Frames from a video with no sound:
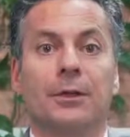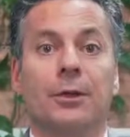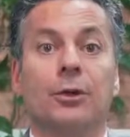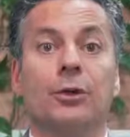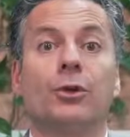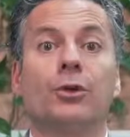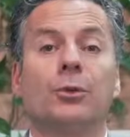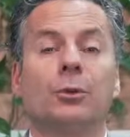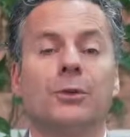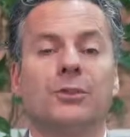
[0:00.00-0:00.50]

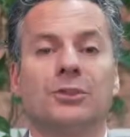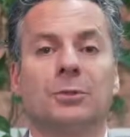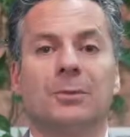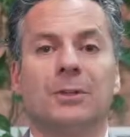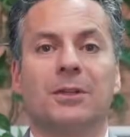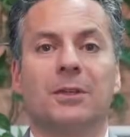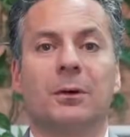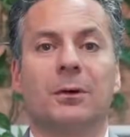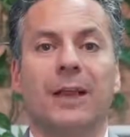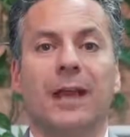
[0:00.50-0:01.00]
who we should be
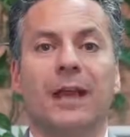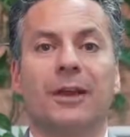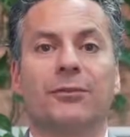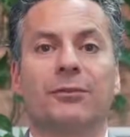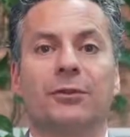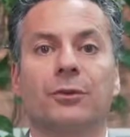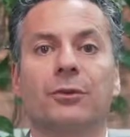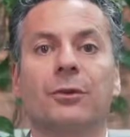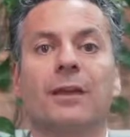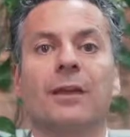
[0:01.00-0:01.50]
going
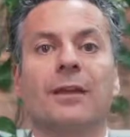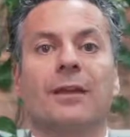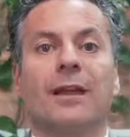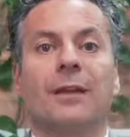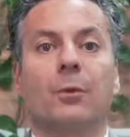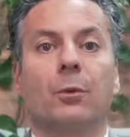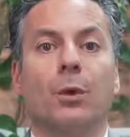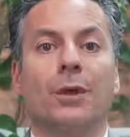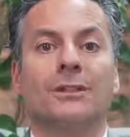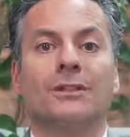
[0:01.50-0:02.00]
after
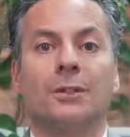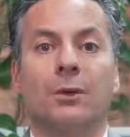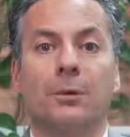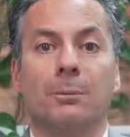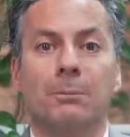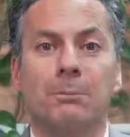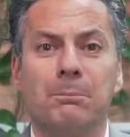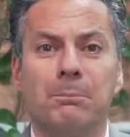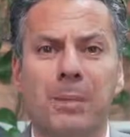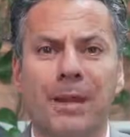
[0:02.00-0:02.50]
and what's
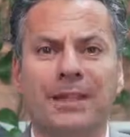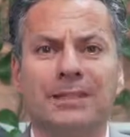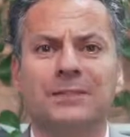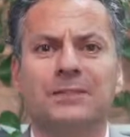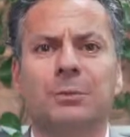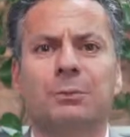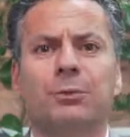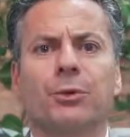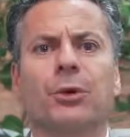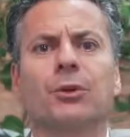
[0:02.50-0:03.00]
our best
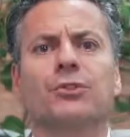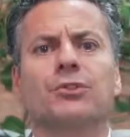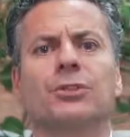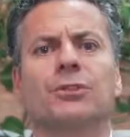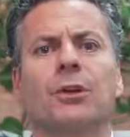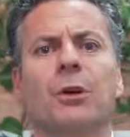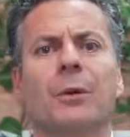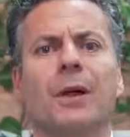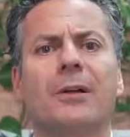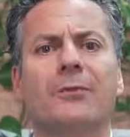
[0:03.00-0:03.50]
approach to
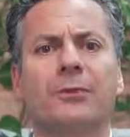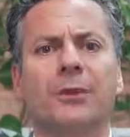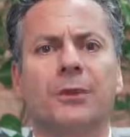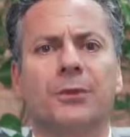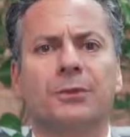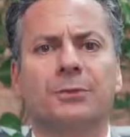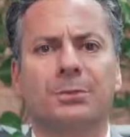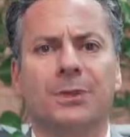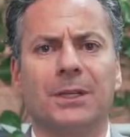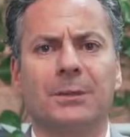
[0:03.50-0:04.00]
go after
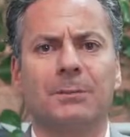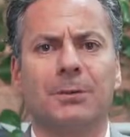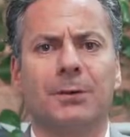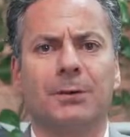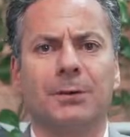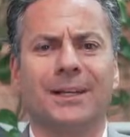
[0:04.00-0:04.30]
those people.